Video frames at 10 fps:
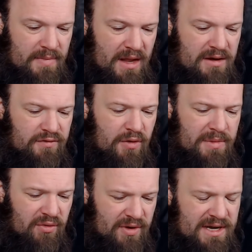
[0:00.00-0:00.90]

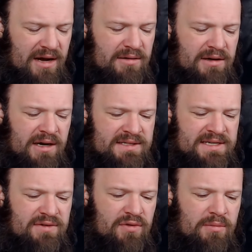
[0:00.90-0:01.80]

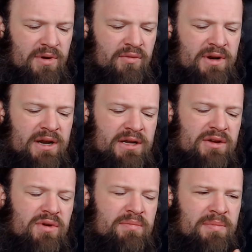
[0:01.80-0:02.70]

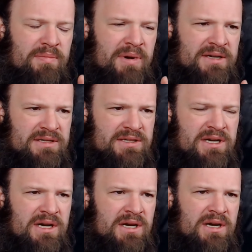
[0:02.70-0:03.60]
Nakiri, but
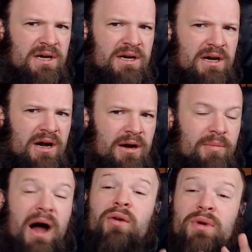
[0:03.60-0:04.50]

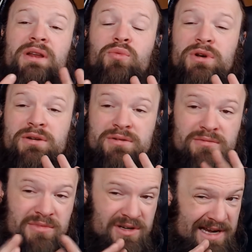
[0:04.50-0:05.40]
I really would
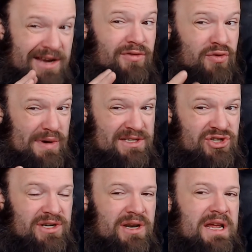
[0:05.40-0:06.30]
kind of
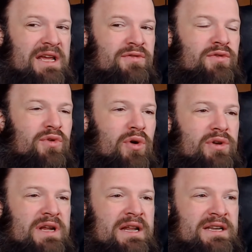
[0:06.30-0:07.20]
question if
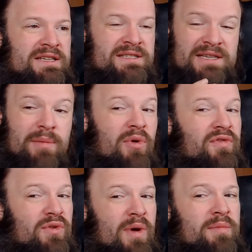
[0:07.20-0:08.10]
not at least some
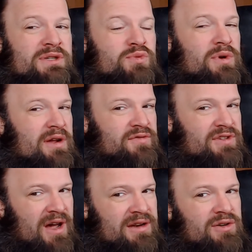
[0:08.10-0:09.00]
of the rebels would have
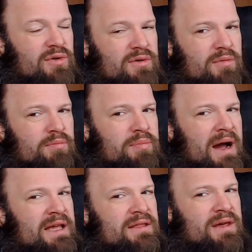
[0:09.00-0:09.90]
done it
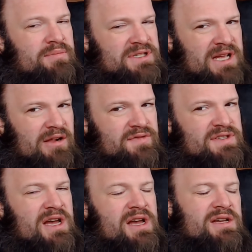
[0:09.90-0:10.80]
by themselves.
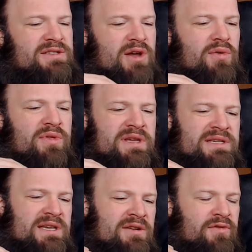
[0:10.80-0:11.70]
So
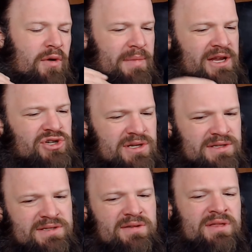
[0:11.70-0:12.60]
these
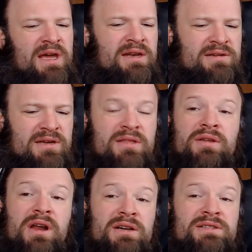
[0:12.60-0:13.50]
informations that in the
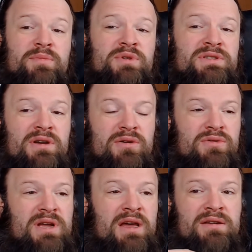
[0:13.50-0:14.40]
last
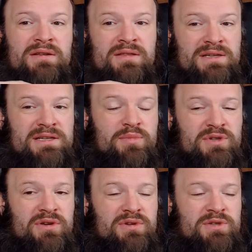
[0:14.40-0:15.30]
episode and in this
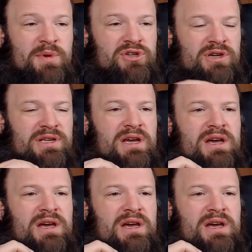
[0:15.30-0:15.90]
episode especially